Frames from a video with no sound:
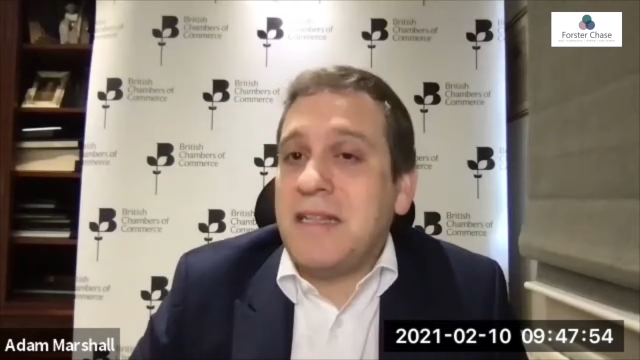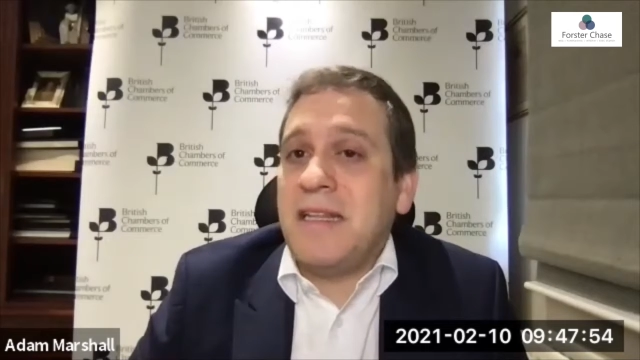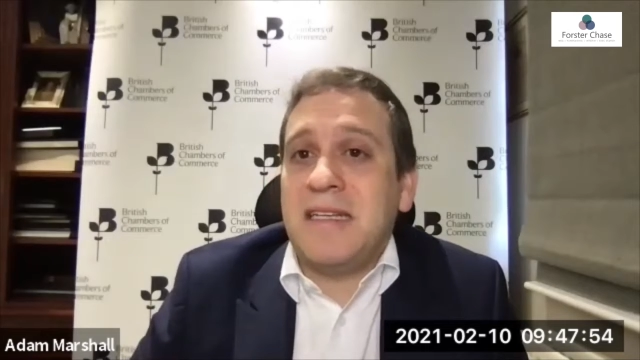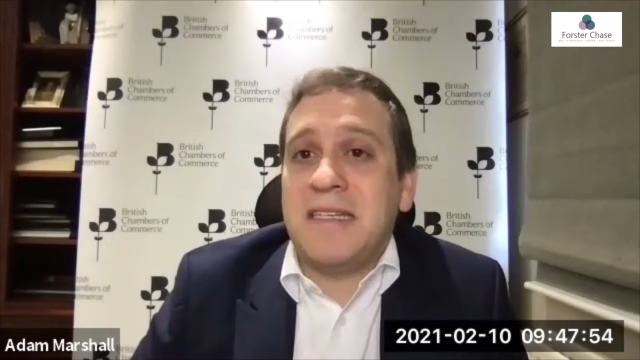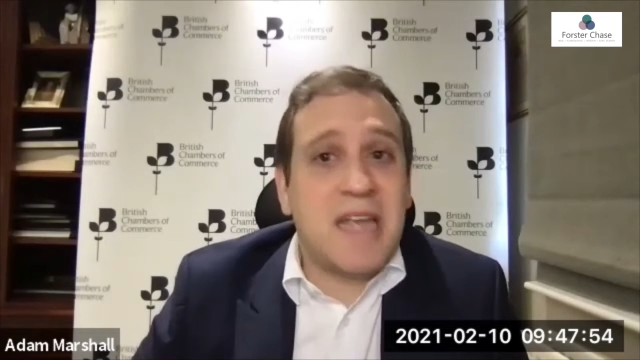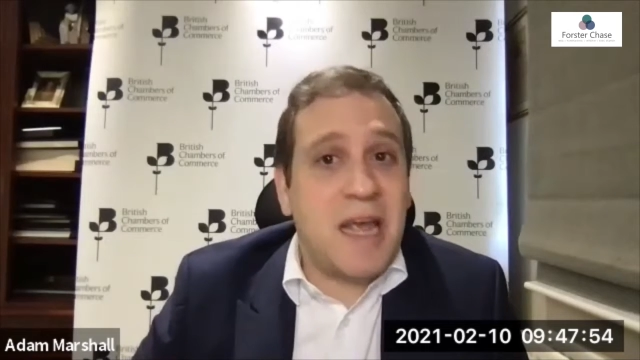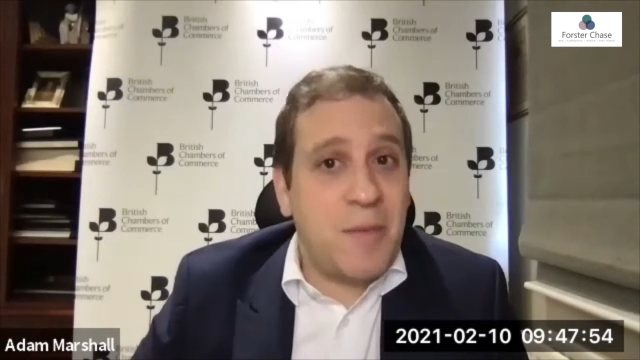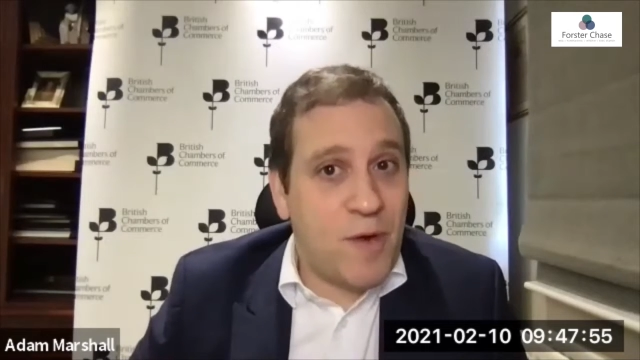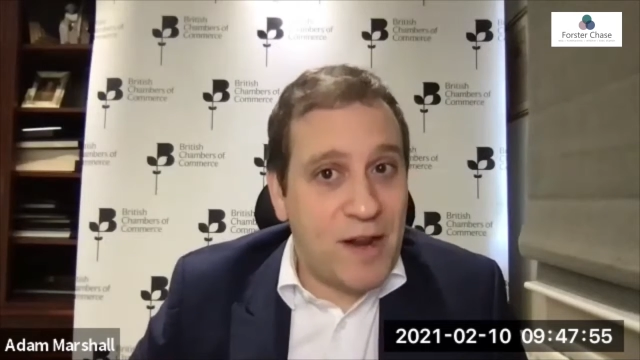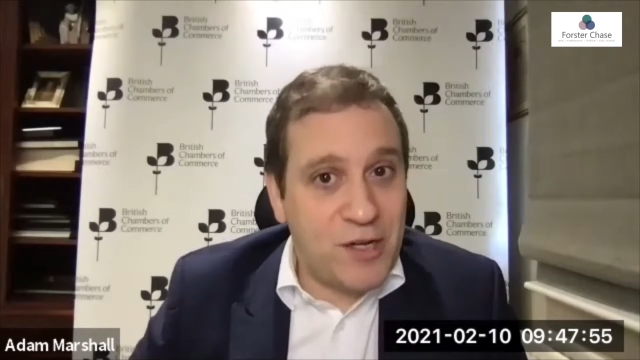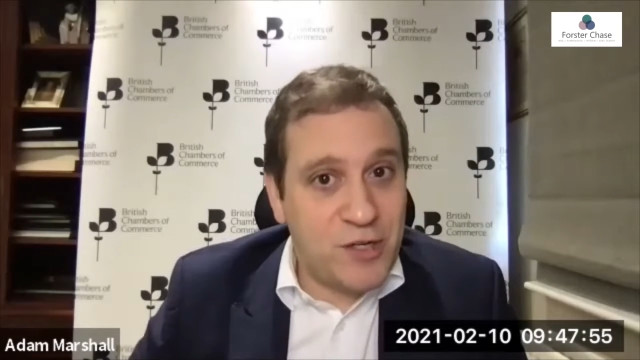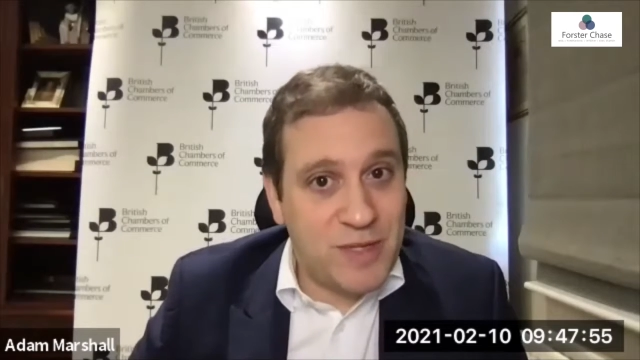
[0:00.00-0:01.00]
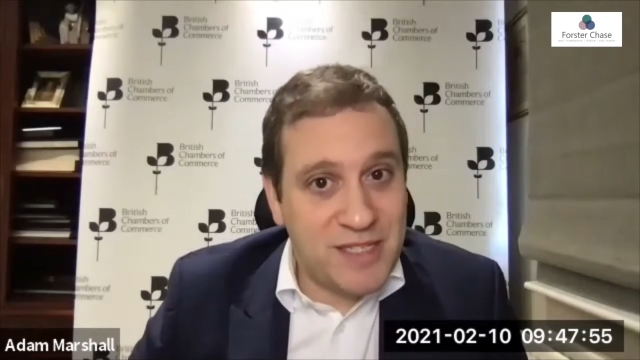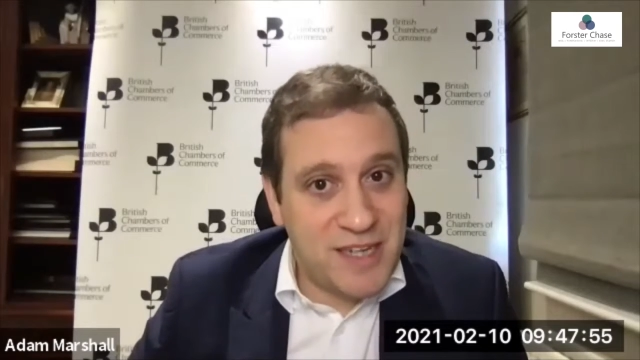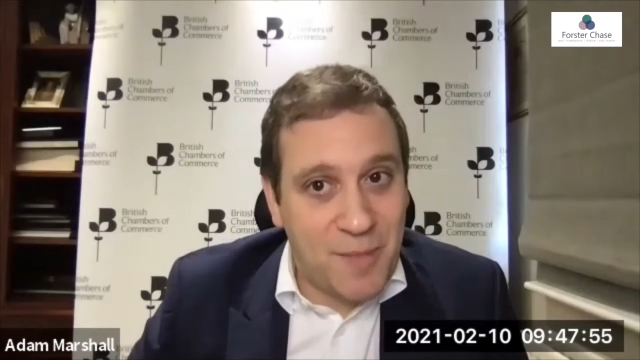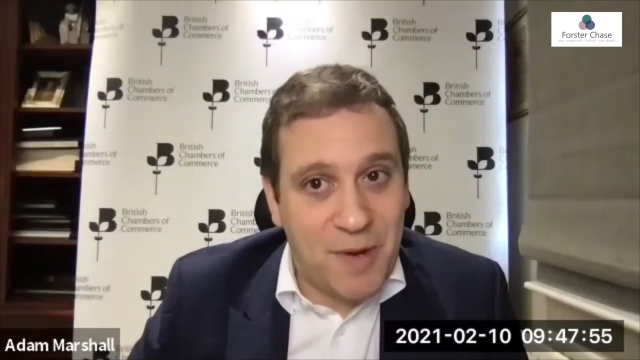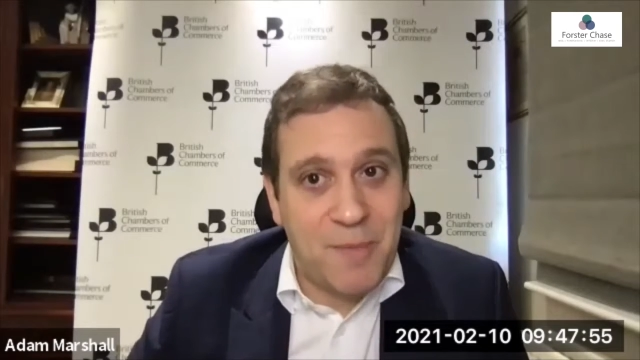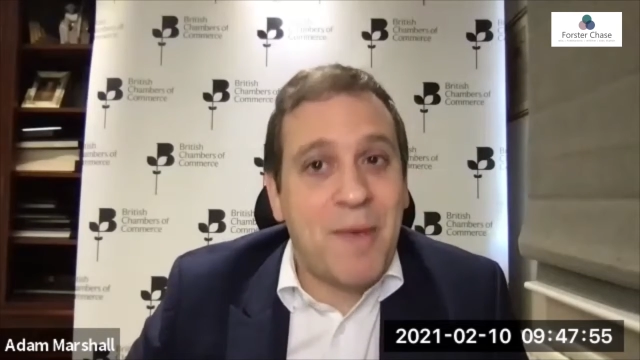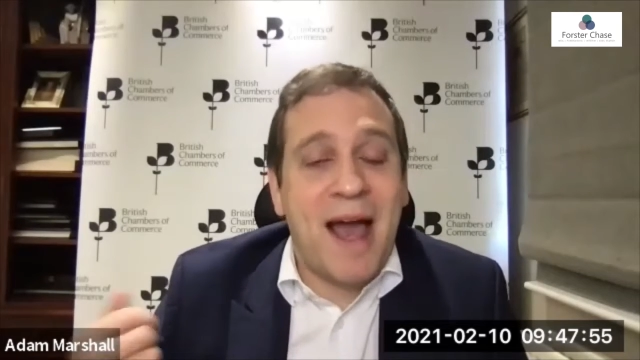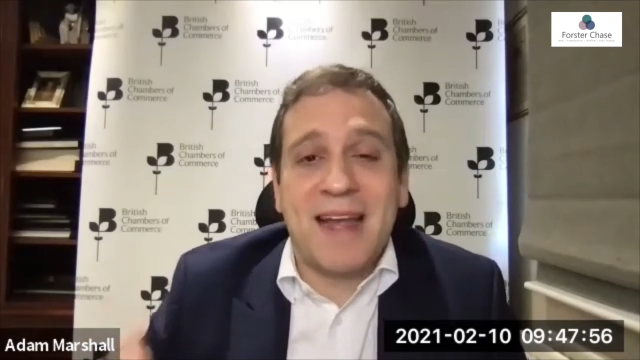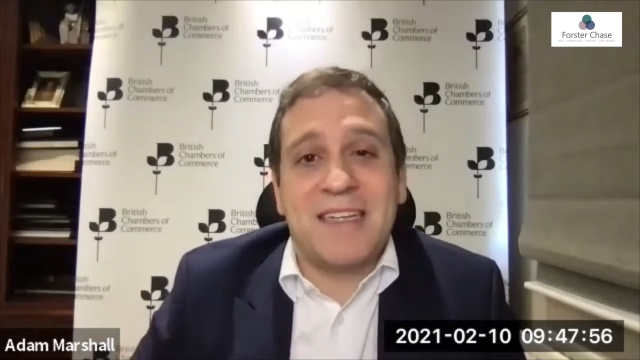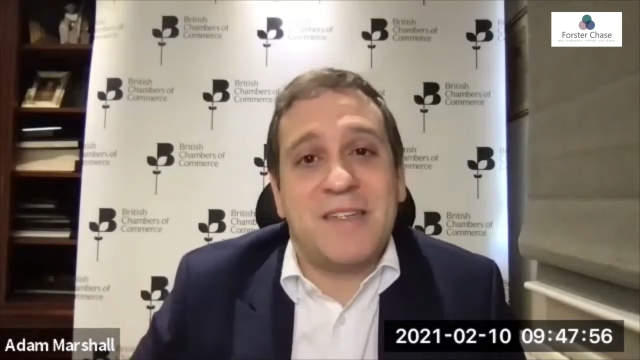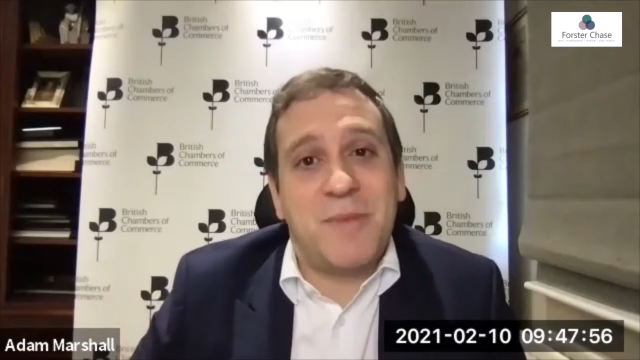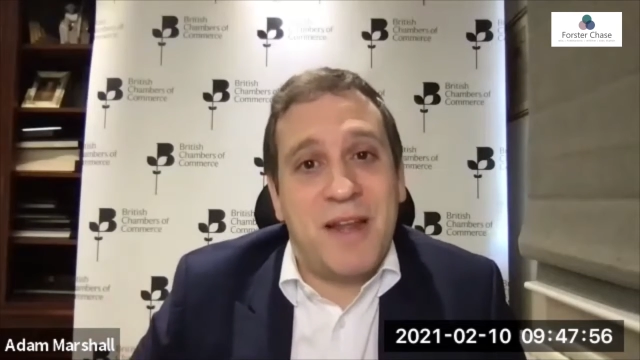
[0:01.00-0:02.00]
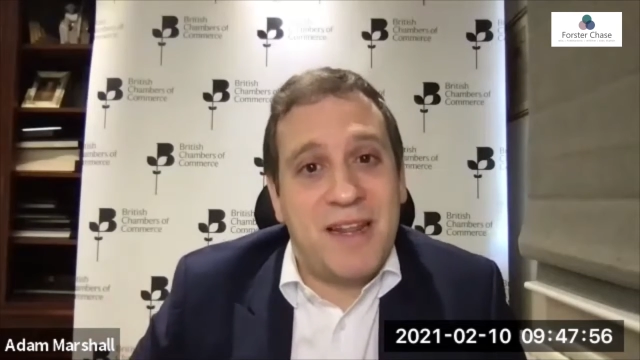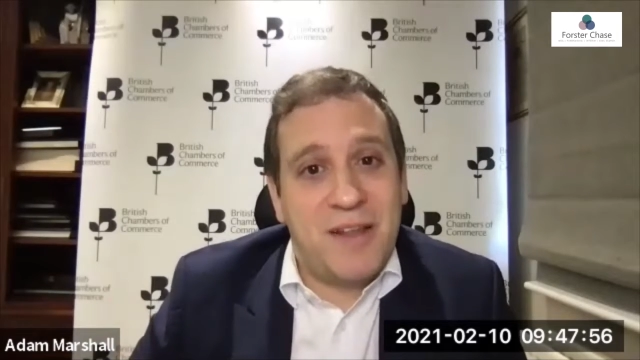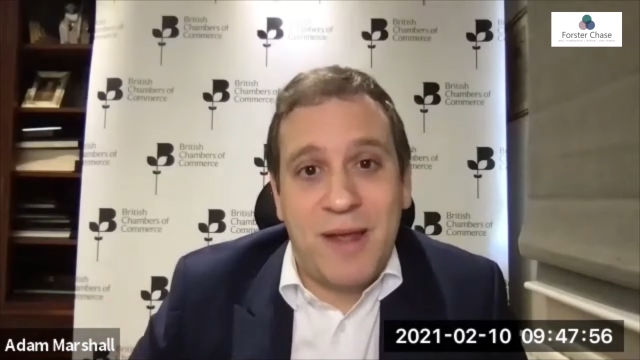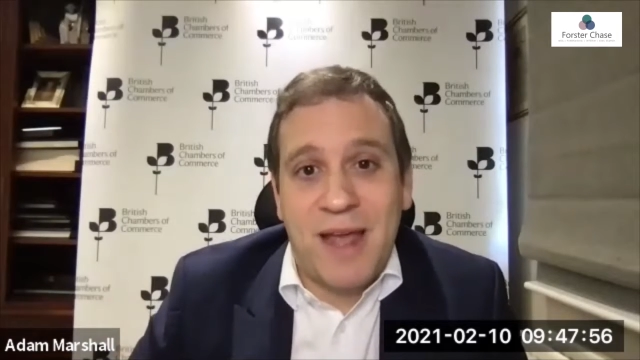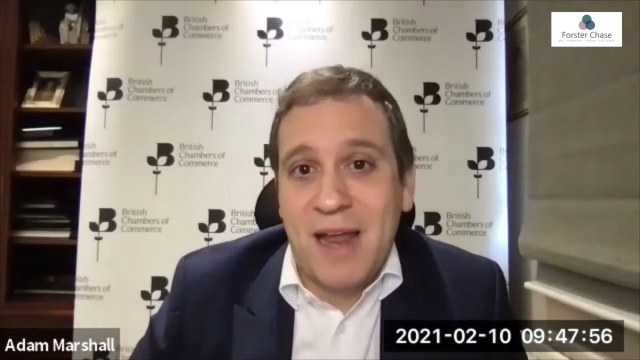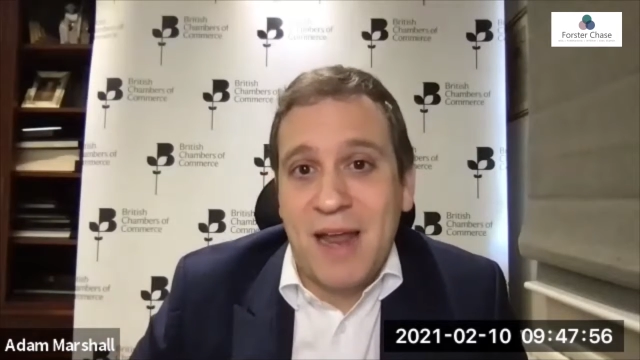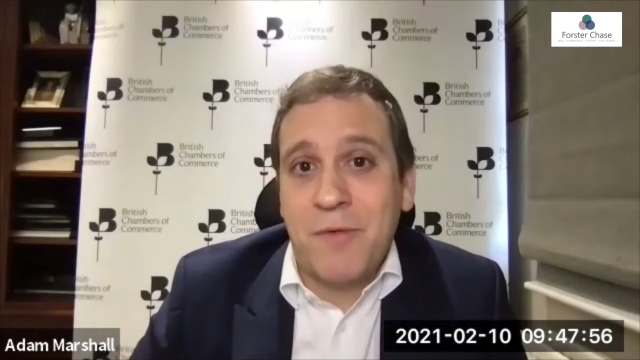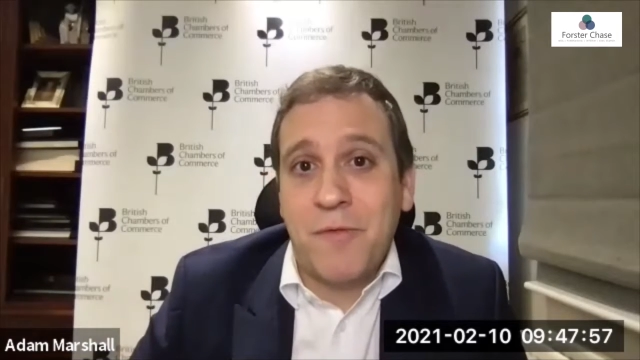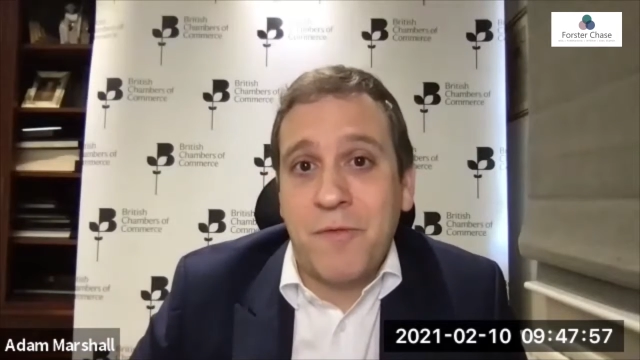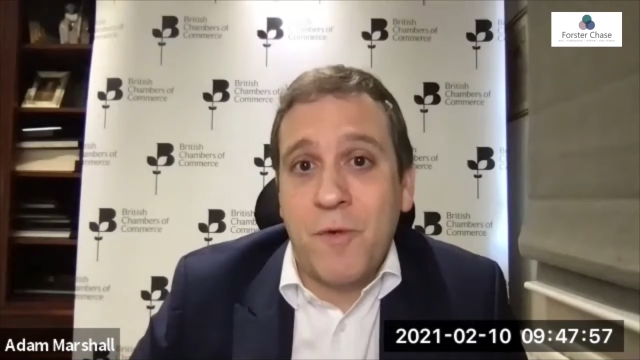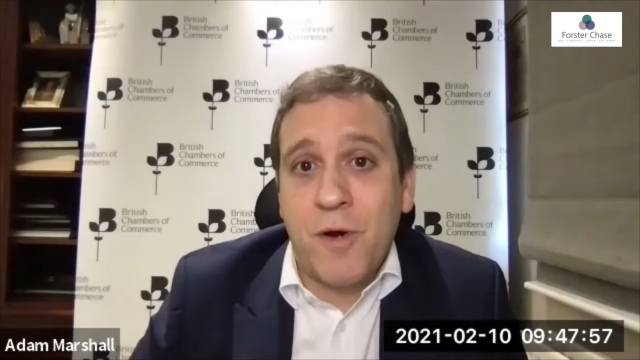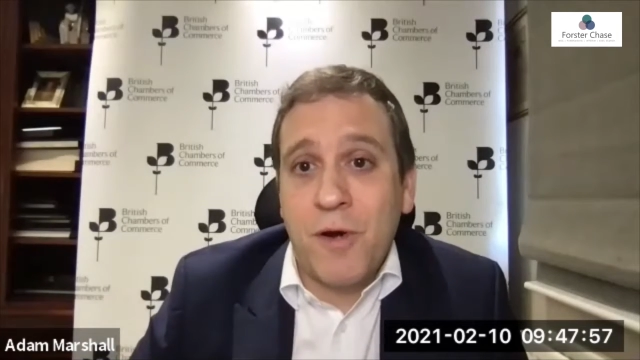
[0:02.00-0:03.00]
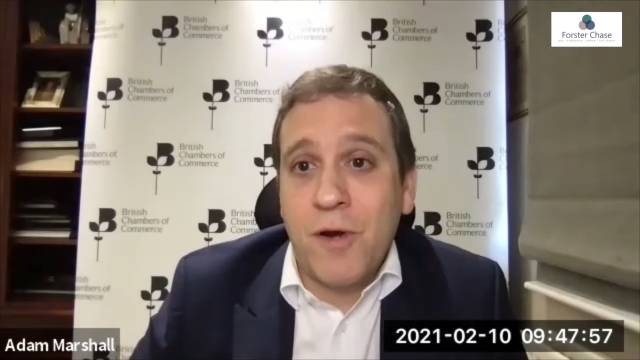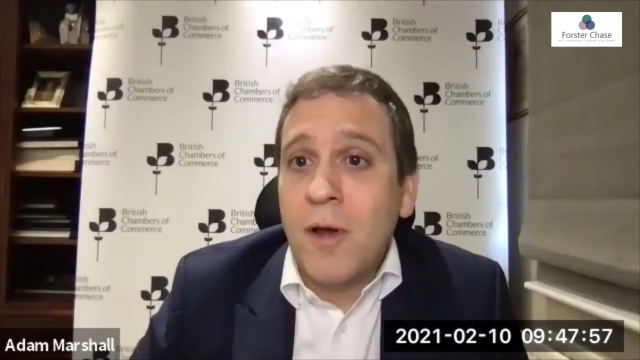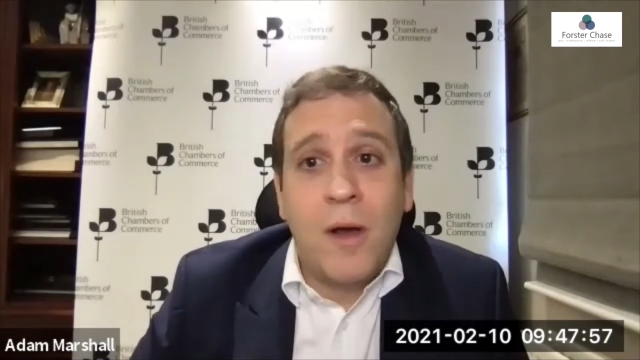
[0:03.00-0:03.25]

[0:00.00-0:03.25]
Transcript: the same arrangements coming back into play that we had before.